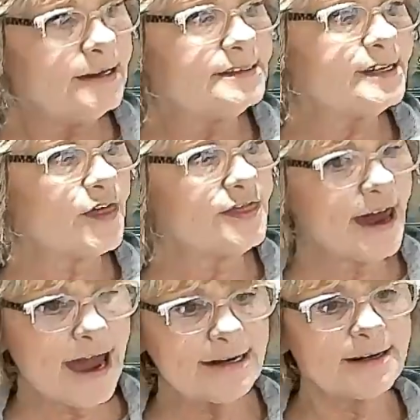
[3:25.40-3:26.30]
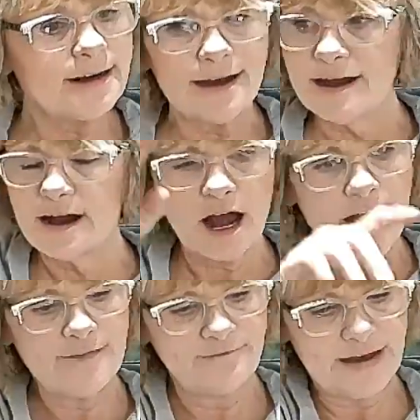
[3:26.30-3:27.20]
So then
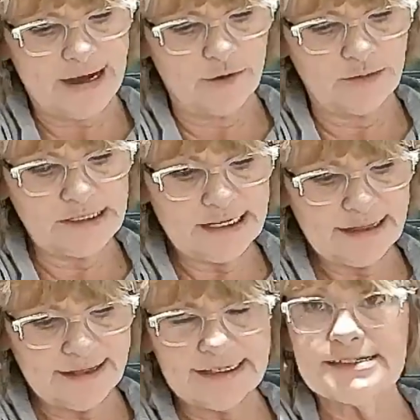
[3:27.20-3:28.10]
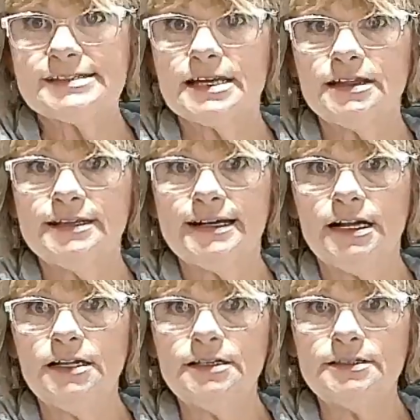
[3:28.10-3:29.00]
I found this
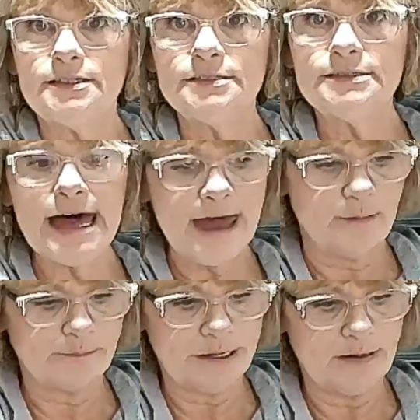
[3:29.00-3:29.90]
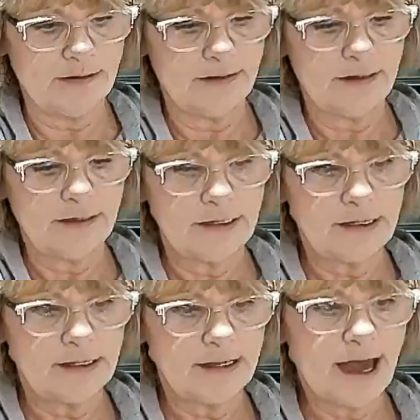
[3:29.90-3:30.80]
little lamp
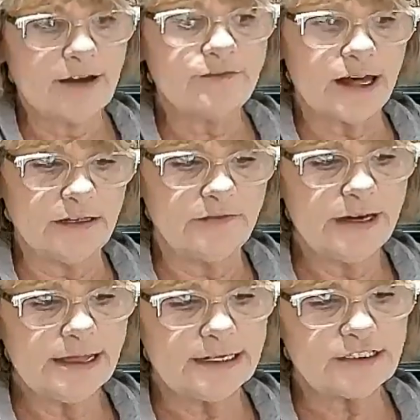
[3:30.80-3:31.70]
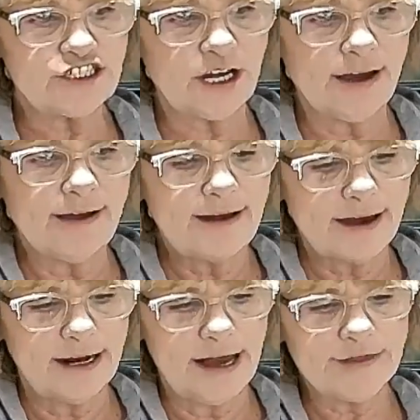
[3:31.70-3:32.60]
at Value Village.
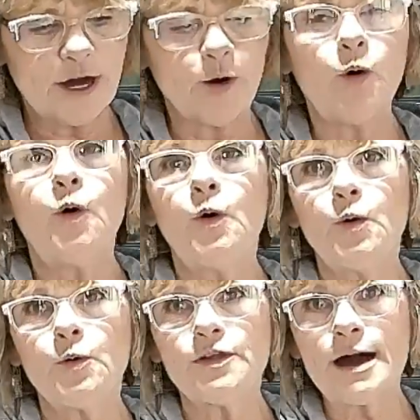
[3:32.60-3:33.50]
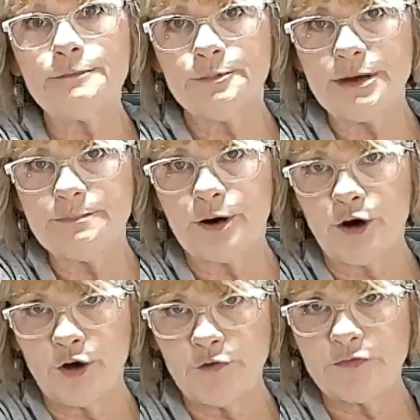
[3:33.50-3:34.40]
And I thought, oh, that would be
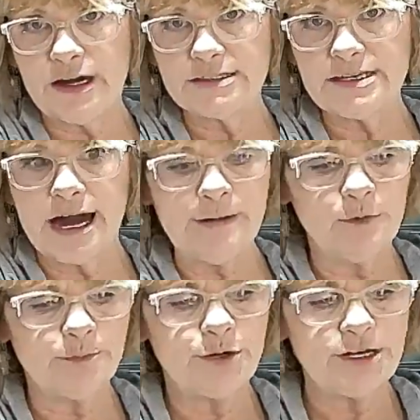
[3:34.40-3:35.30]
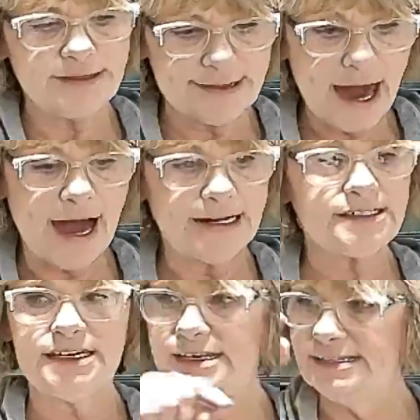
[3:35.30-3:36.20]
perfect. I will put that
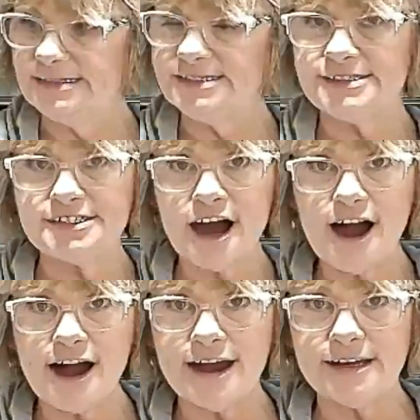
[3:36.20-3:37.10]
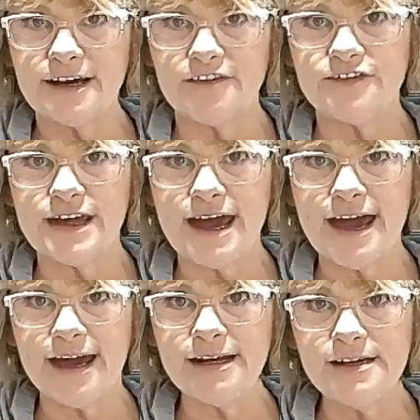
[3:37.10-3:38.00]
inside of the
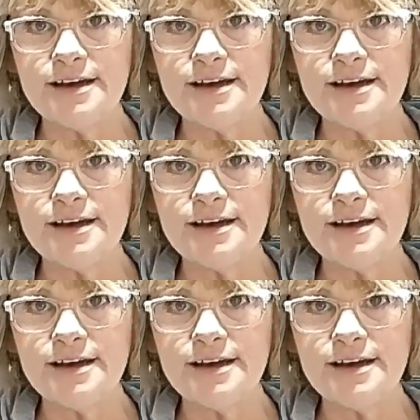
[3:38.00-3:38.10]
head,